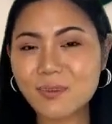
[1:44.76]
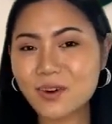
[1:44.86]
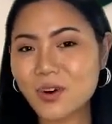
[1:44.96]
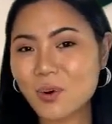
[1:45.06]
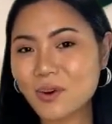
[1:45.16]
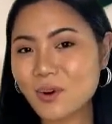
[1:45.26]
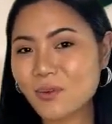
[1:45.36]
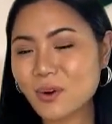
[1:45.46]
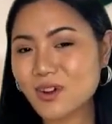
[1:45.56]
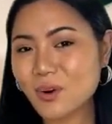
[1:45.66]
But don't
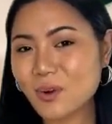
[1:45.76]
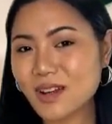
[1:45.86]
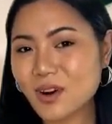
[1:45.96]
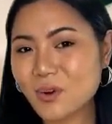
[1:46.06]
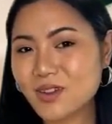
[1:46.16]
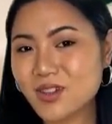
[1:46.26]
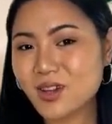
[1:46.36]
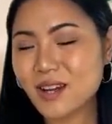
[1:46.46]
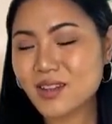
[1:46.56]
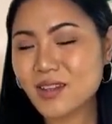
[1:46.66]
overdo it, use
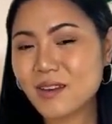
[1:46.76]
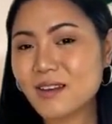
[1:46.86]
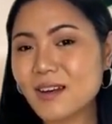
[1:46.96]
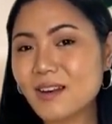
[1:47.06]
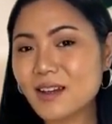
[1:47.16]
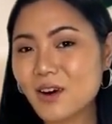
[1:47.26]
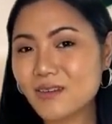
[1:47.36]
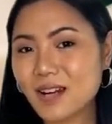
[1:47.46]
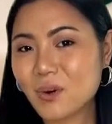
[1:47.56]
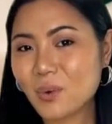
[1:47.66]
just
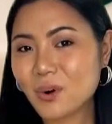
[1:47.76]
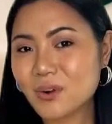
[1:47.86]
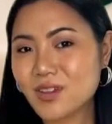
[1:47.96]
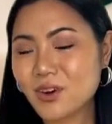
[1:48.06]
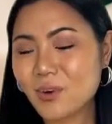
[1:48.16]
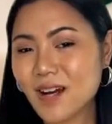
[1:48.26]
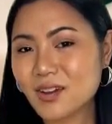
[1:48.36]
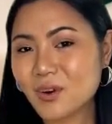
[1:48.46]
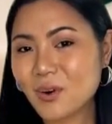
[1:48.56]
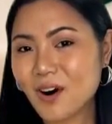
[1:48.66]
Enough keywords to
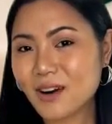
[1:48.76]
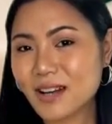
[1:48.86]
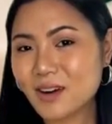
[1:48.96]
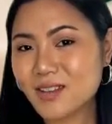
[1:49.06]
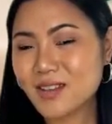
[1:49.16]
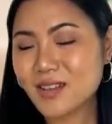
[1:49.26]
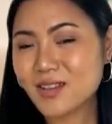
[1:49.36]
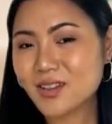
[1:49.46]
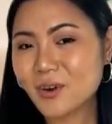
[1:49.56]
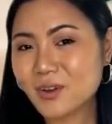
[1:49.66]
let your audience
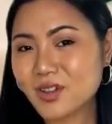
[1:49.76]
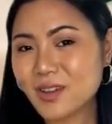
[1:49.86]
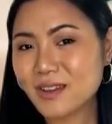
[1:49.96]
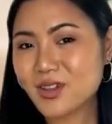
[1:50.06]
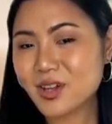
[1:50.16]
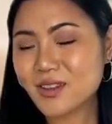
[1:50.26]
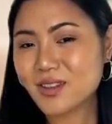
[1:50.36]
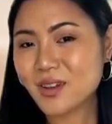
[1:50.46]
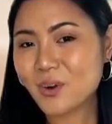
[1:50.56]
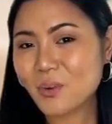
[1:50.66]
and search
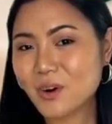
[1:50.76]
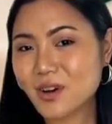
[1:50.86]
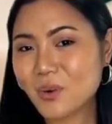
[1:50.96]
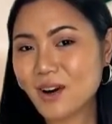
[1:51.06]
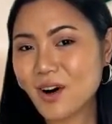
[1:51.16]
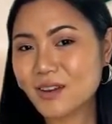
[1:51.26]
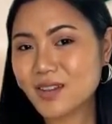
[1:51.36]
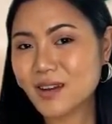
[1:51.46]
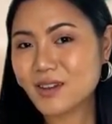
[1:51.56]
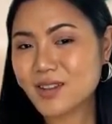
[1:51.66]
engines know what your
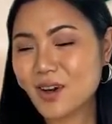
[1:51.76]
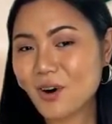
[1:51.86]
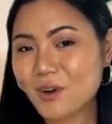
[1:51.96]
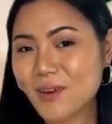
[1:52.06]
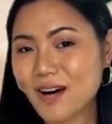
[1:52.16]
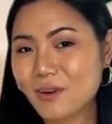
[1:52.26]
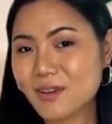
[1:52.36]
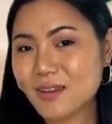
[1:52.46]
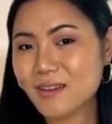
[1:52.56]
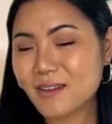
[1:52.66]
content is all
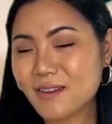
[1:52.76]
about.